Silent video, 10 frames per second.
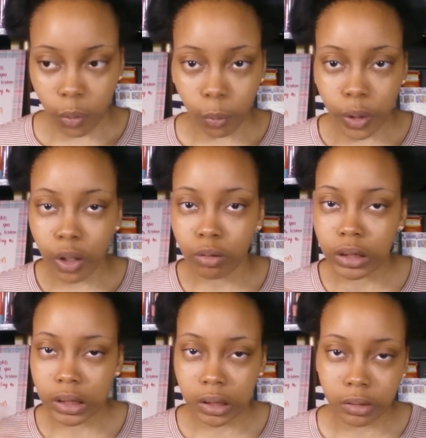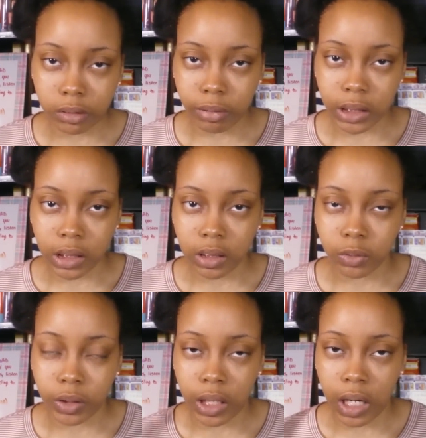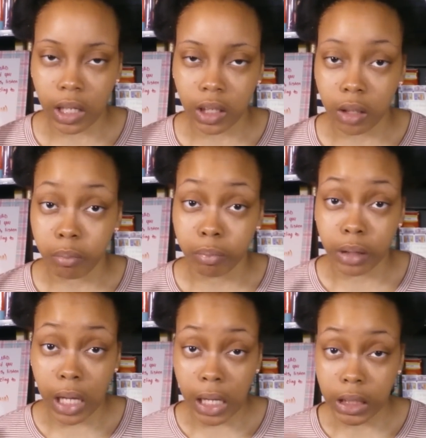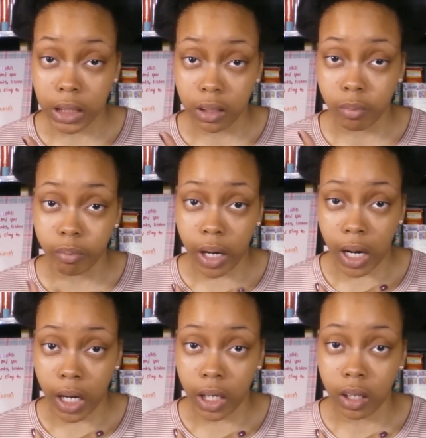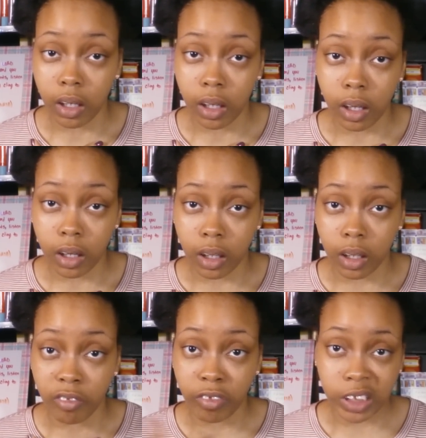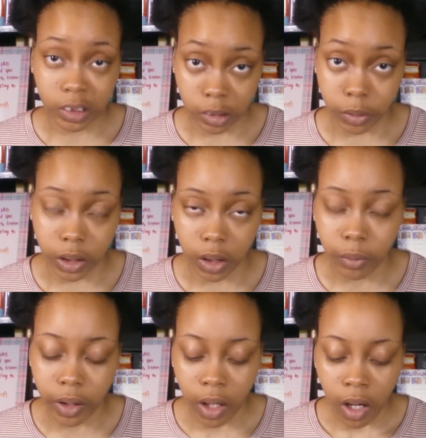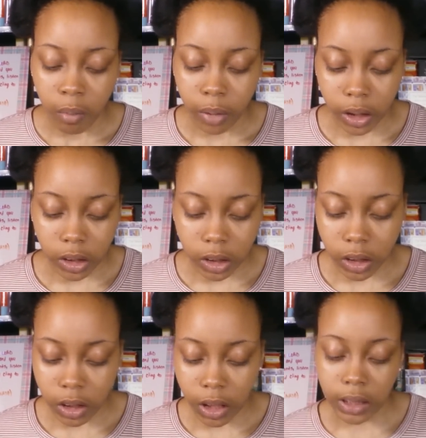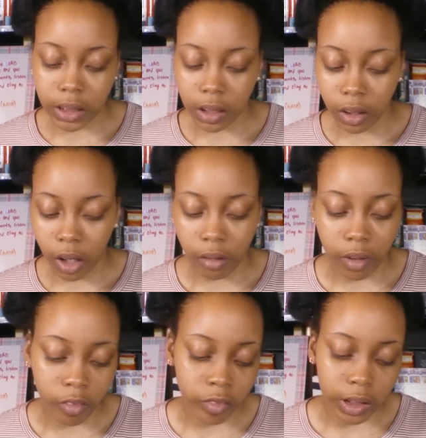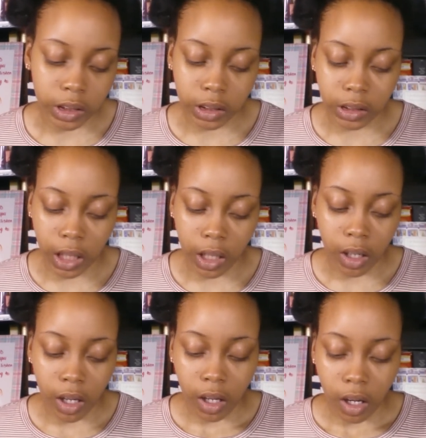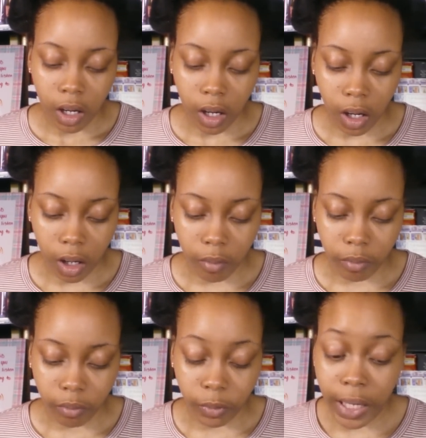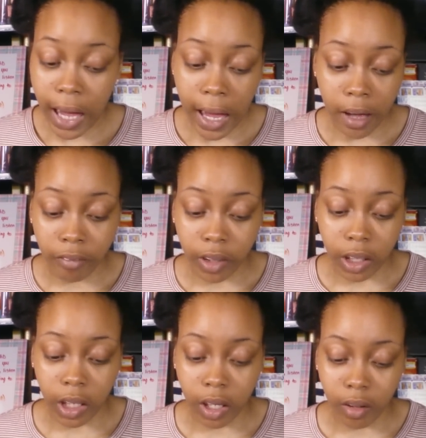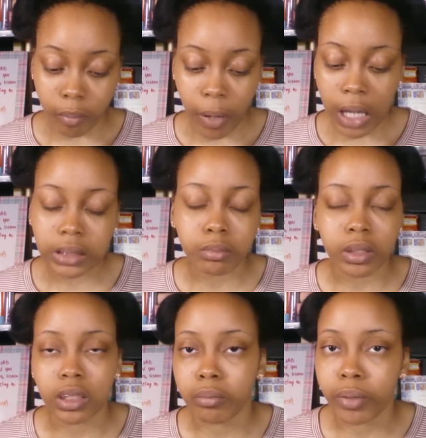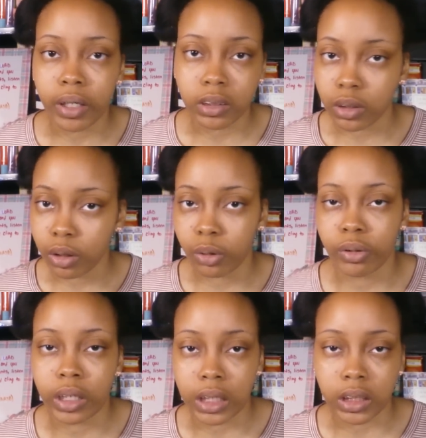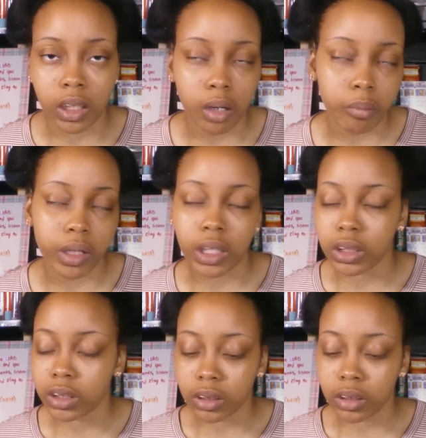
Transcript: we don't see those blessings. We kind of get blinded by the afflictions we're dealing with. But she says that the current afflictions that um, we have can't possibly compare to the glory that's to come, and that's